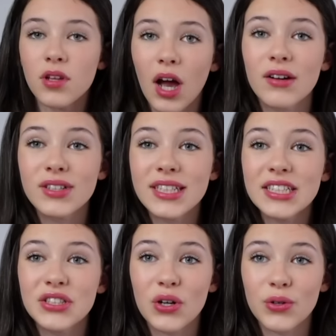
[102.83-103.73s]
I really
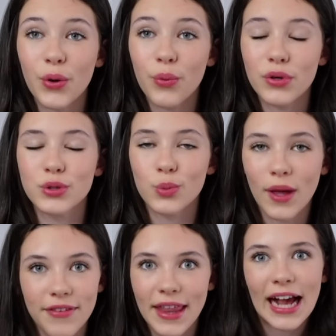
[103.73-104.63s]
don't know what to wear
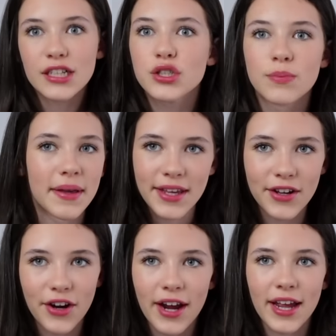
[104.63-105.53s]
for the actual meet and
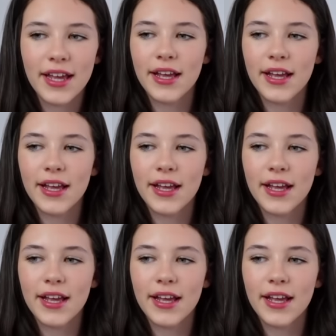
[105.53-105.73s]
greet.